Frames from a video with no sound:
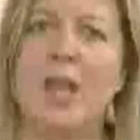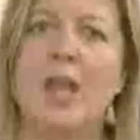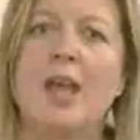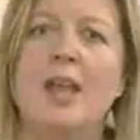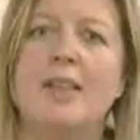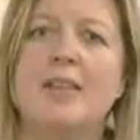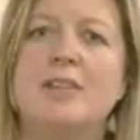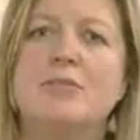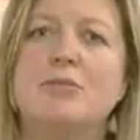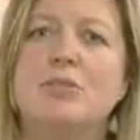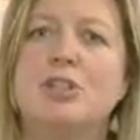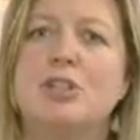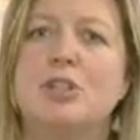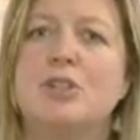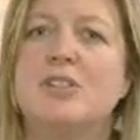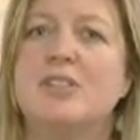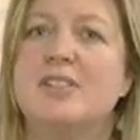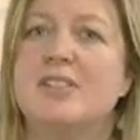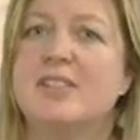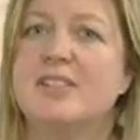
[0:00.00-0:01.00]
and this
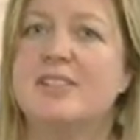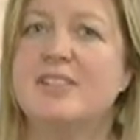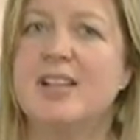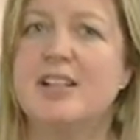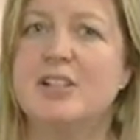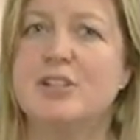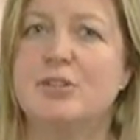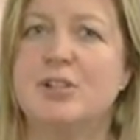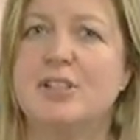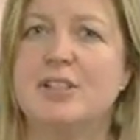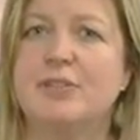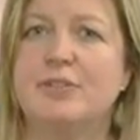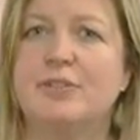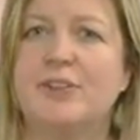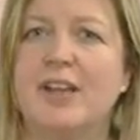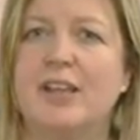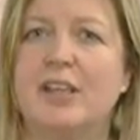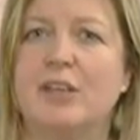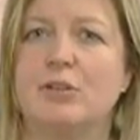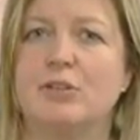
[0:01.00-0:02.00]
reduces the saturated
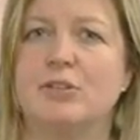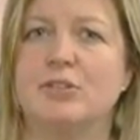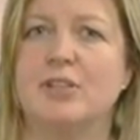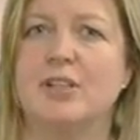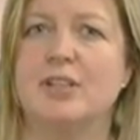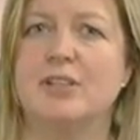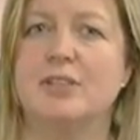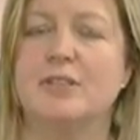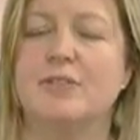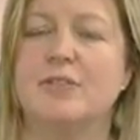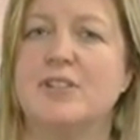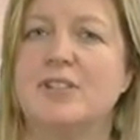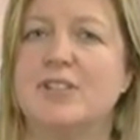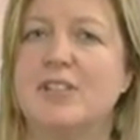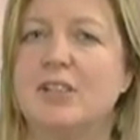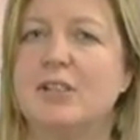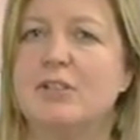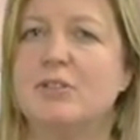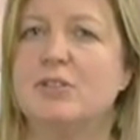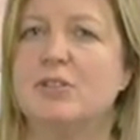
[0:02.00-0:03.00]
fat content of a
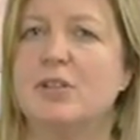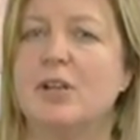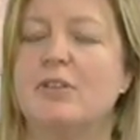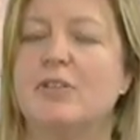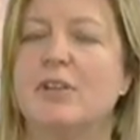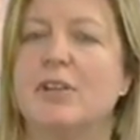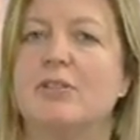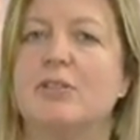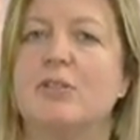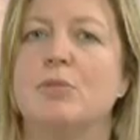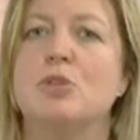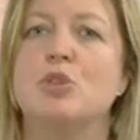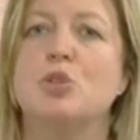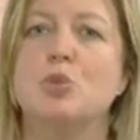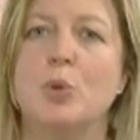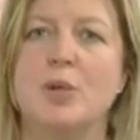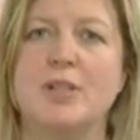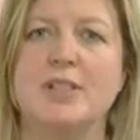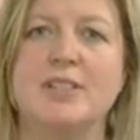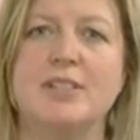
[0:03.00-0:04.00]
single serving from
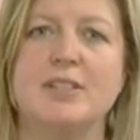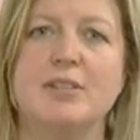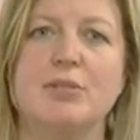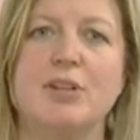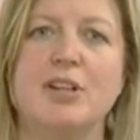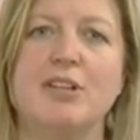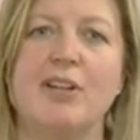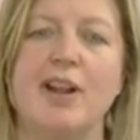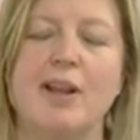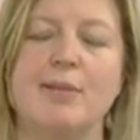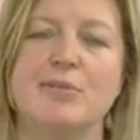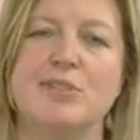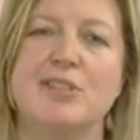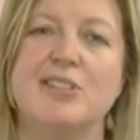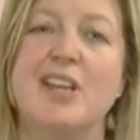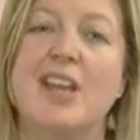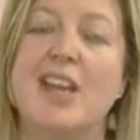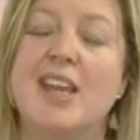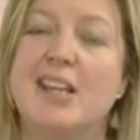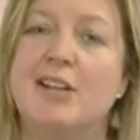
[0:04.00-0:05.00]
23 grams
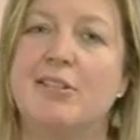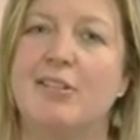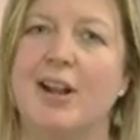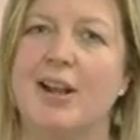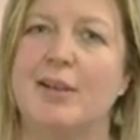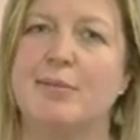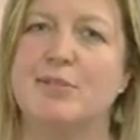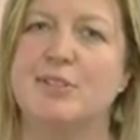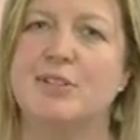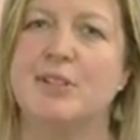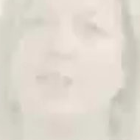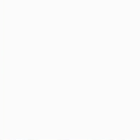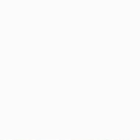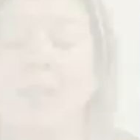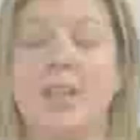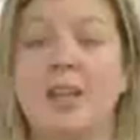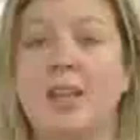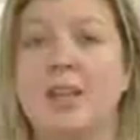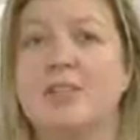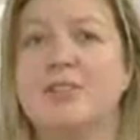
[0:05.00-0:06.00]
to 8 grams.
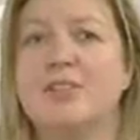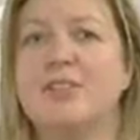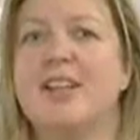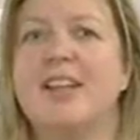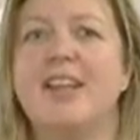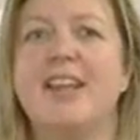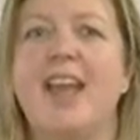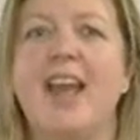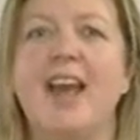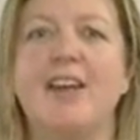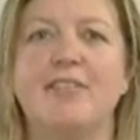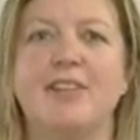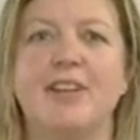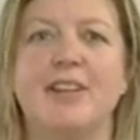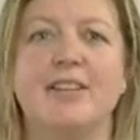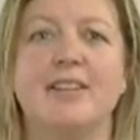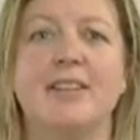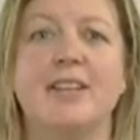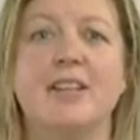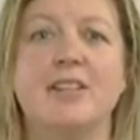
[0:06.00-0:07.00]
So there you have
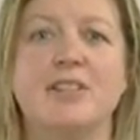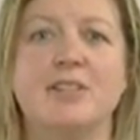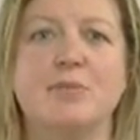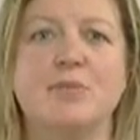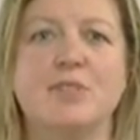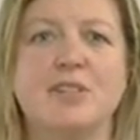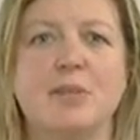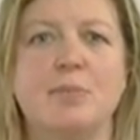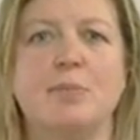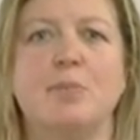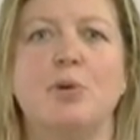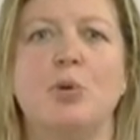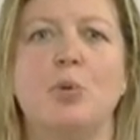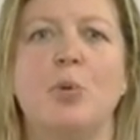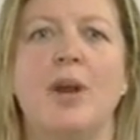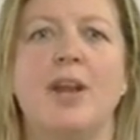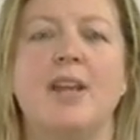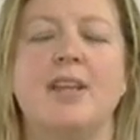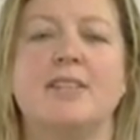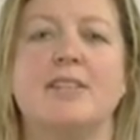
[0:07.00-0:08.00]
it, some simple
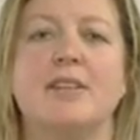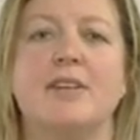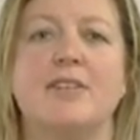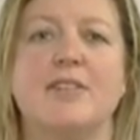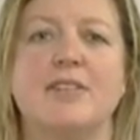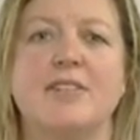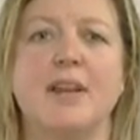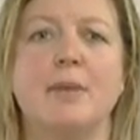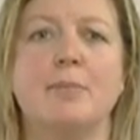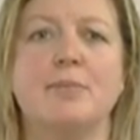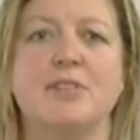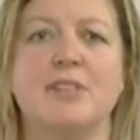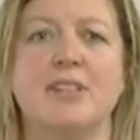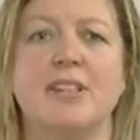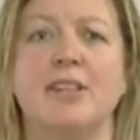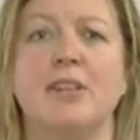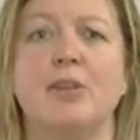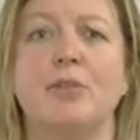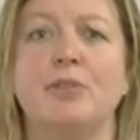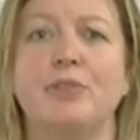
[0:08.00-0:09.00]
ways of
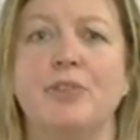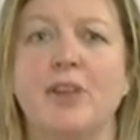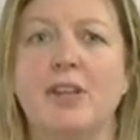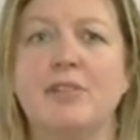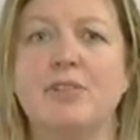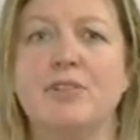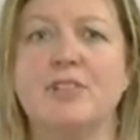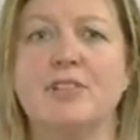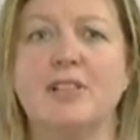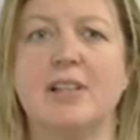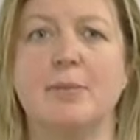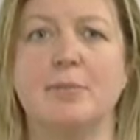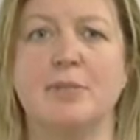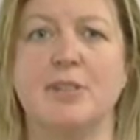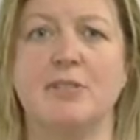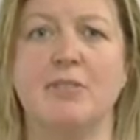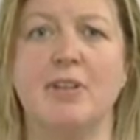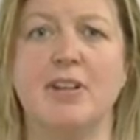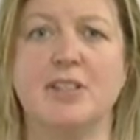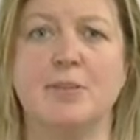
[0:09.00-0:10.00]
adapting your favourite
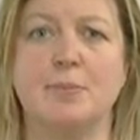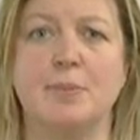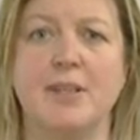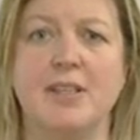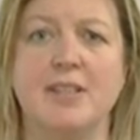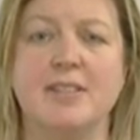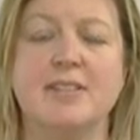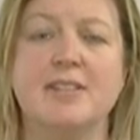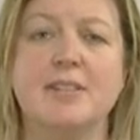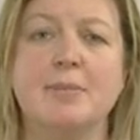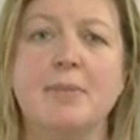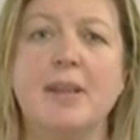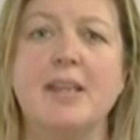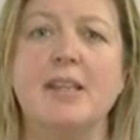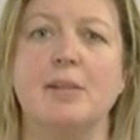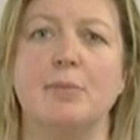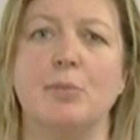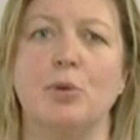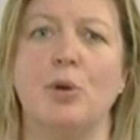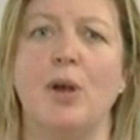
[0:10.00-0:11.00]
celebrity recipes to
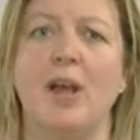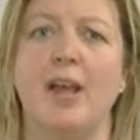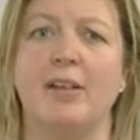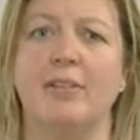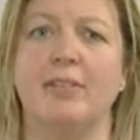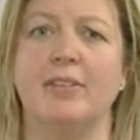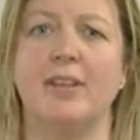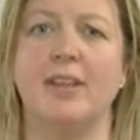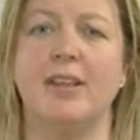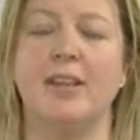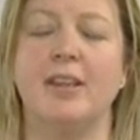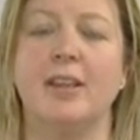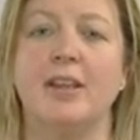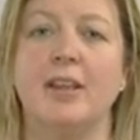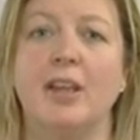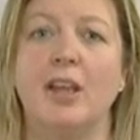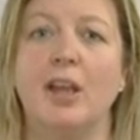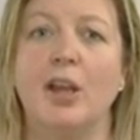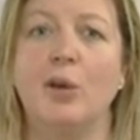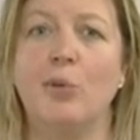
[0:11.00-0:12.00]
make them more healthy.
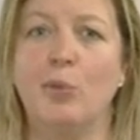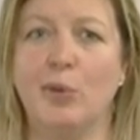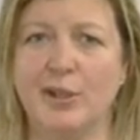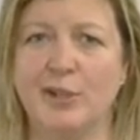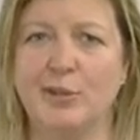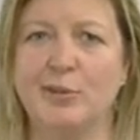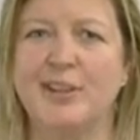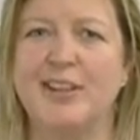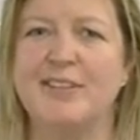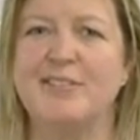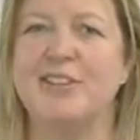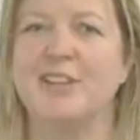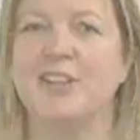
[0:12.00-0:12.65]
Why not give it a